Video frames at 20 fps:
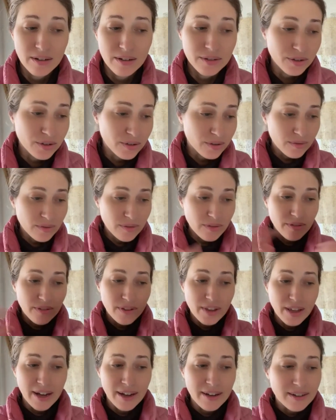you know,
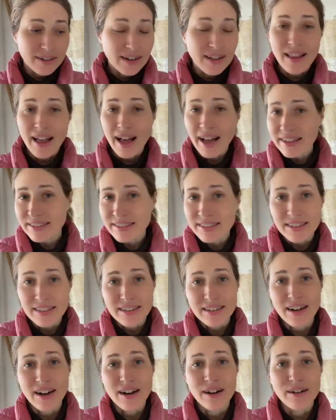that
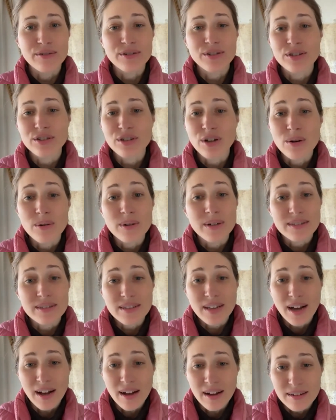classic of show and
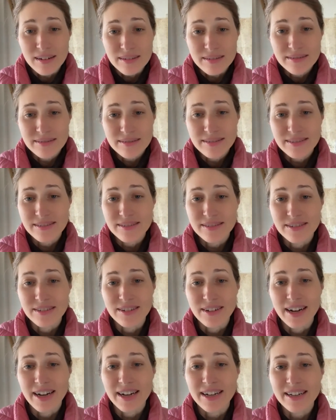tell.
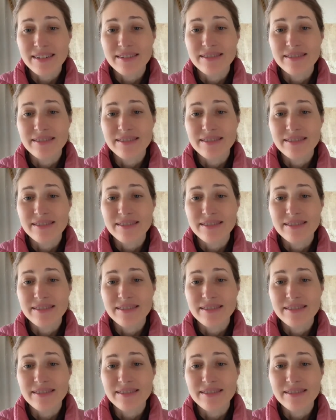Right, the